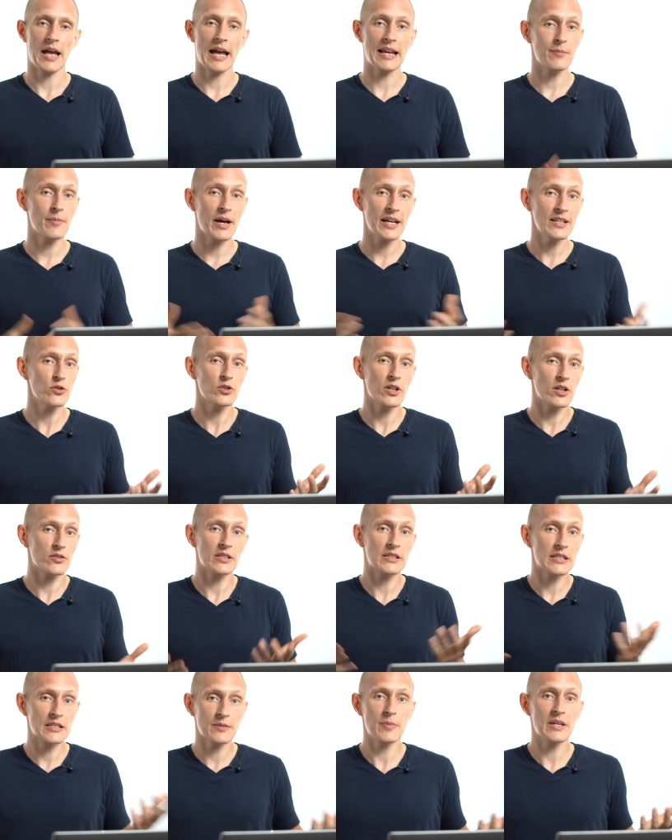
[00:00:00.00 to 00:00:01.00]
And it might turn out
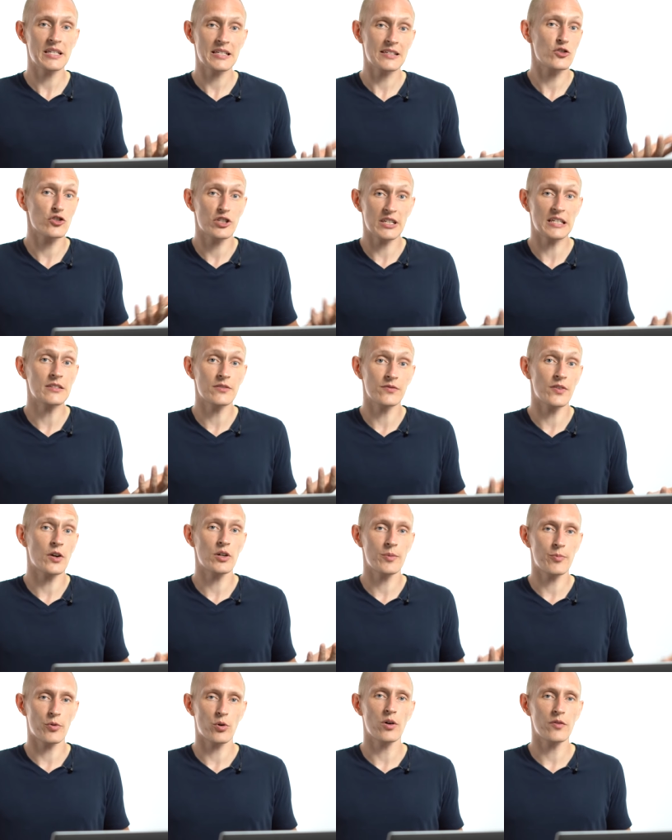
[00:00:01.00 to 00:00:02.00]
that this business just isn't
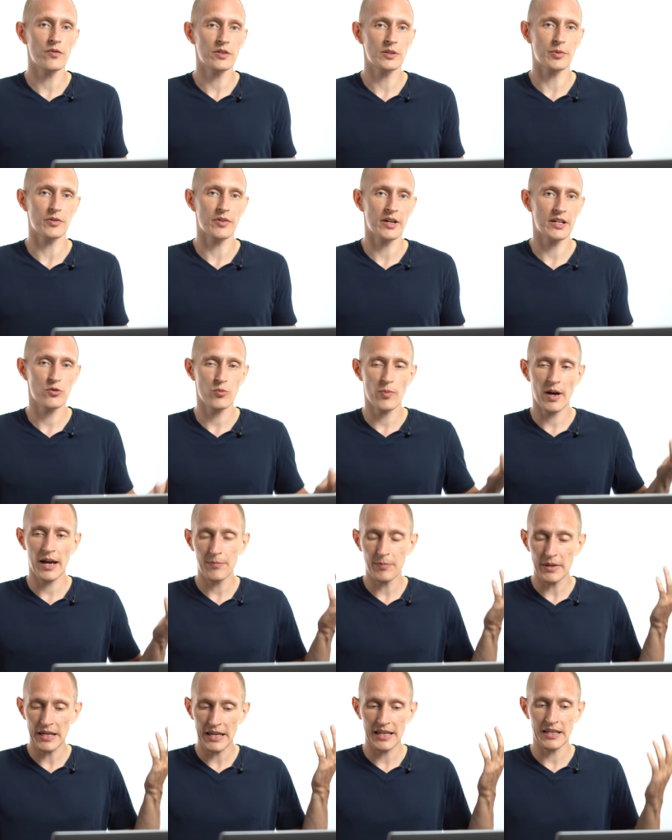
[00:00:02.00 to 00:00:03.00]
very profitable, right? You
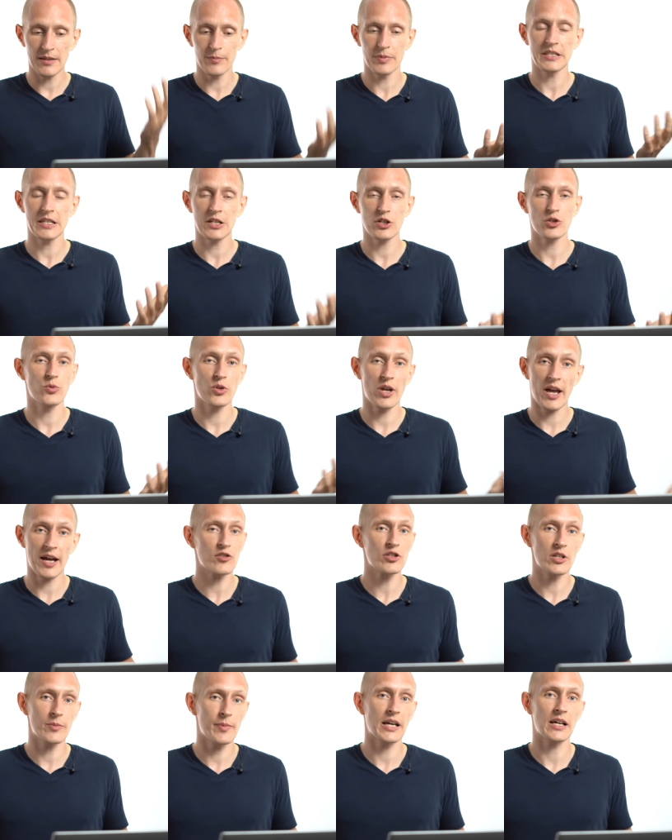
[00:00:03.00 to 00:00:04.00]
might be in a position where you
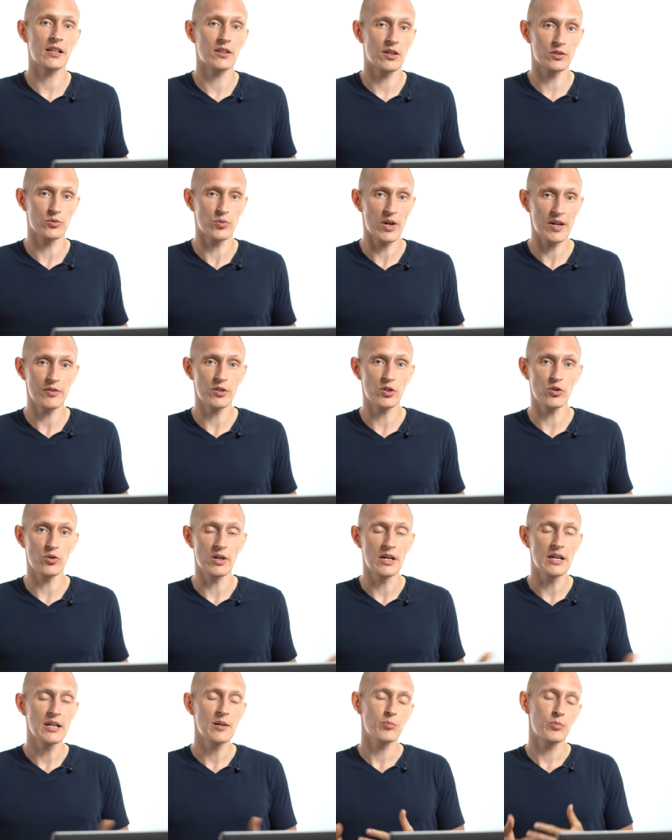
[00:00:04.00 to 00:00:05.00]
actually make a lot of revenue,
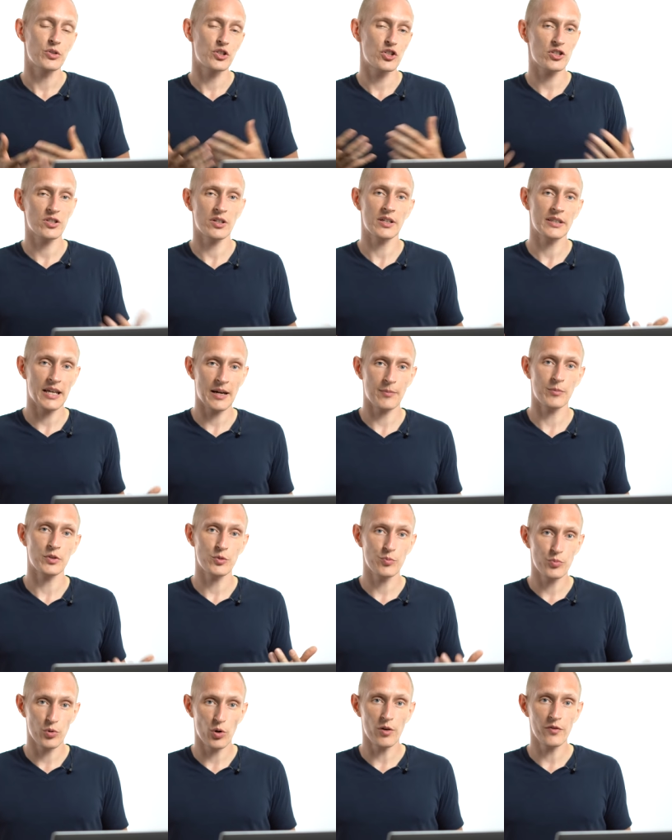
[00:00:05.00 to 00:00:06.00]
but just not that
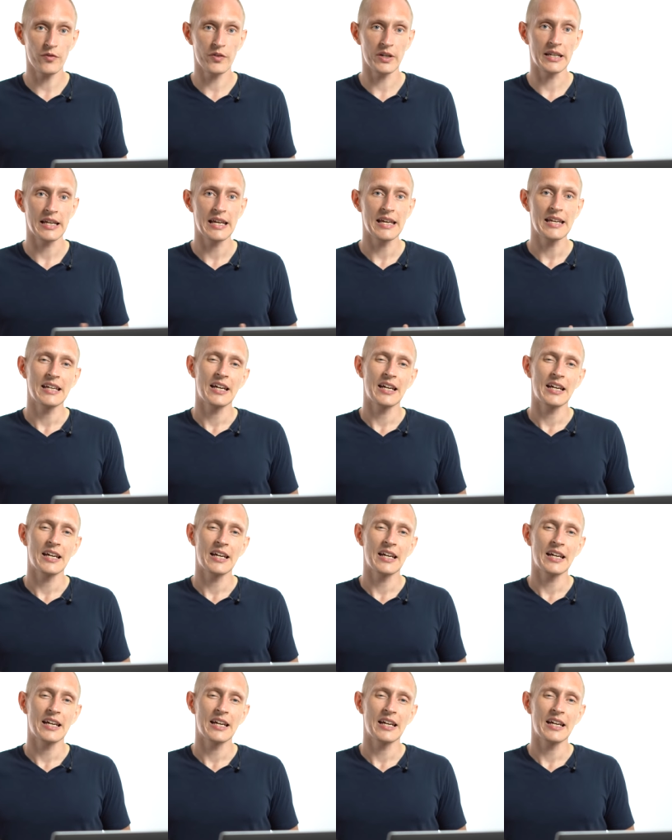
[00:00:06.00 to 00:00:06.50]
much profit.